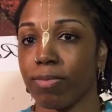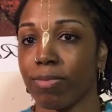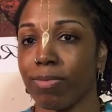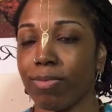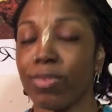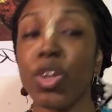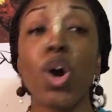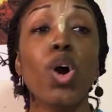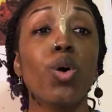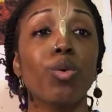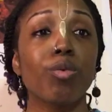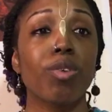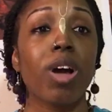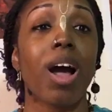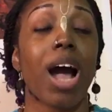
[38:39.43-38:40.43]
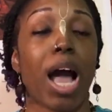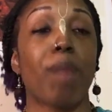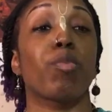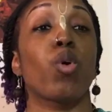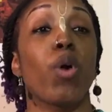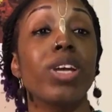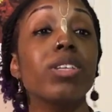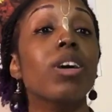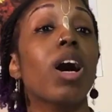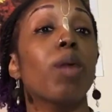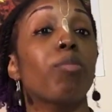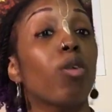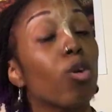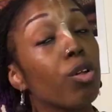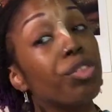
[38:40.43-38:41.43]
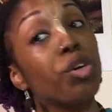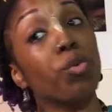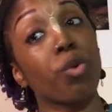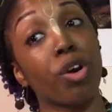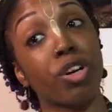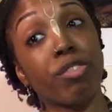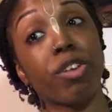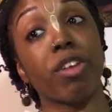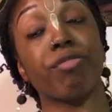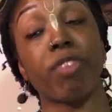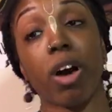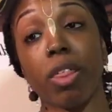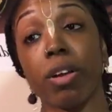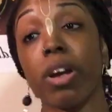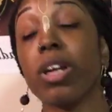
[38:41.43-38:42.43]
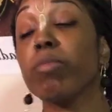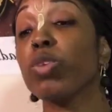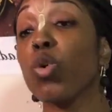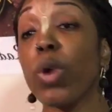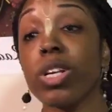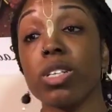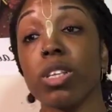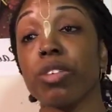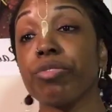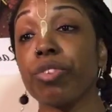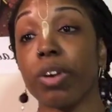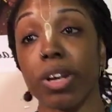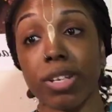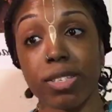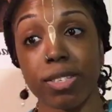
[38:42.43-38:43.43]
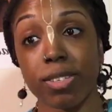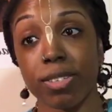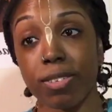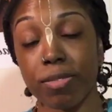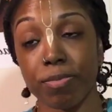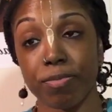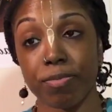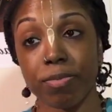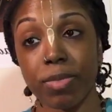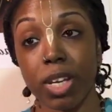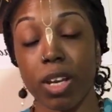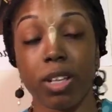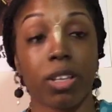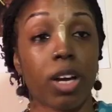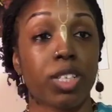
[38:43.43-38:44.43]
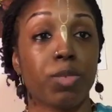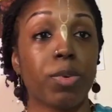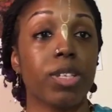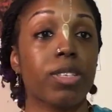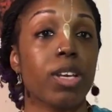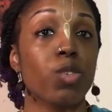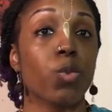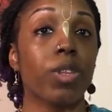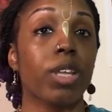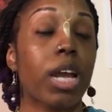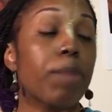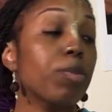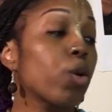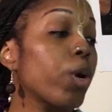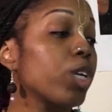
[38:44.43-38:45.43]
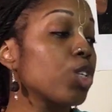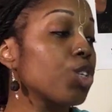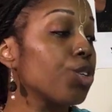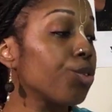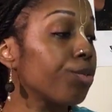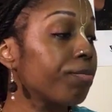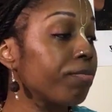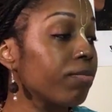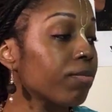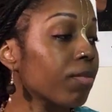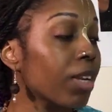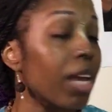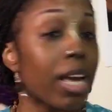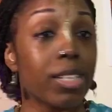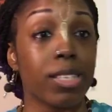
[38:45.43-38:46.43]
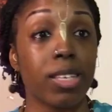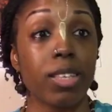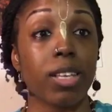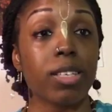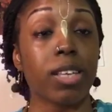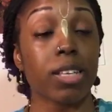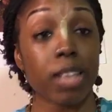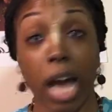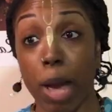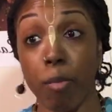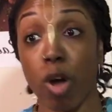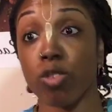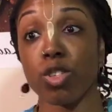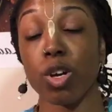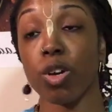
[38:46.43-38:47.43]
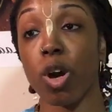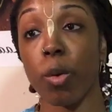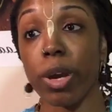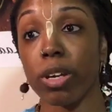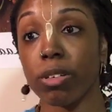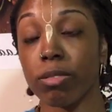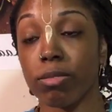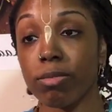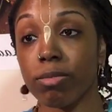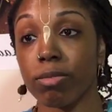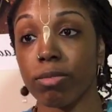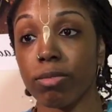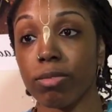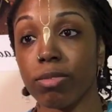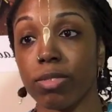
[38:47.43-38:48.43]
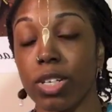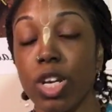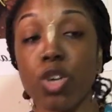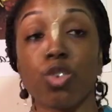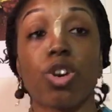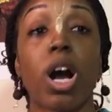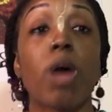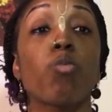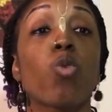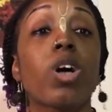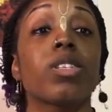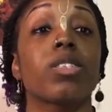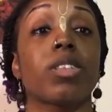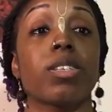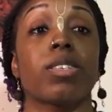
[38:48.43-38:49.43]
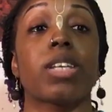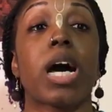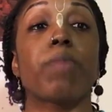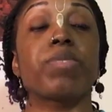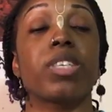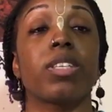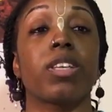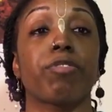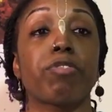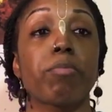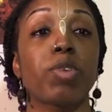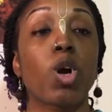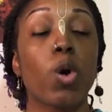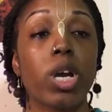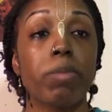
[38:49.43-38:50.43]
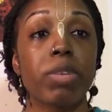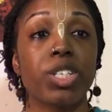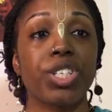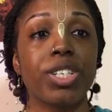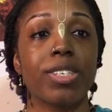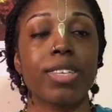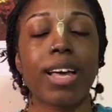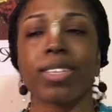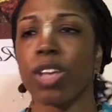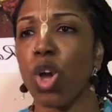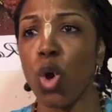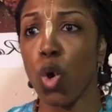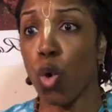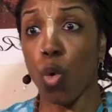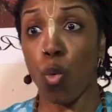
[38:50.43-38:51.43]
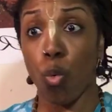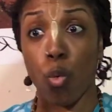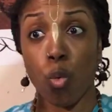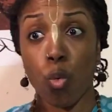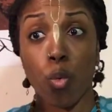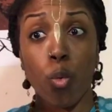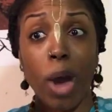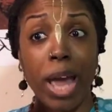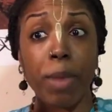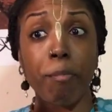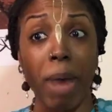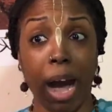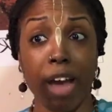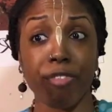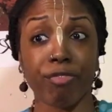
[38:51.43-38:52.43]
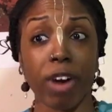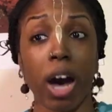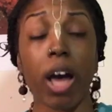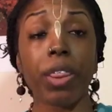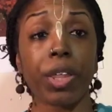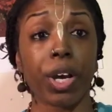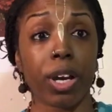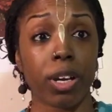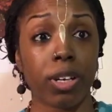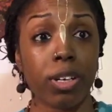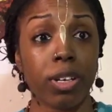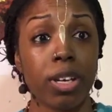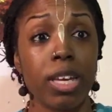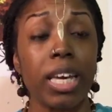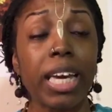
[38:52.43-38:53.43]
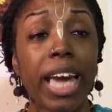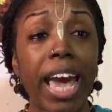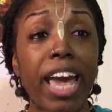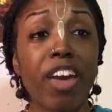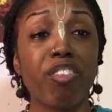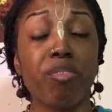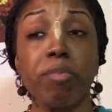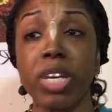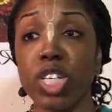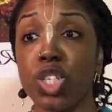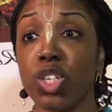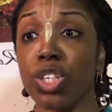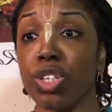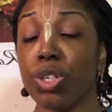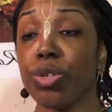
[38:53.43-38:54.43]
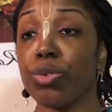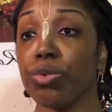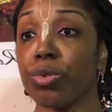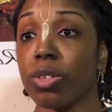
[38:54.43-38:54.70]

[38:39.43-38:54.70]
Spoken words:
No, I'm going to uphold the word of our father and I'm going to the forest. Lakshman says, well then I'm going too. And Sita says, I'm also going. Ram wants to stop Sita from going, but she says, when my father gave me to you,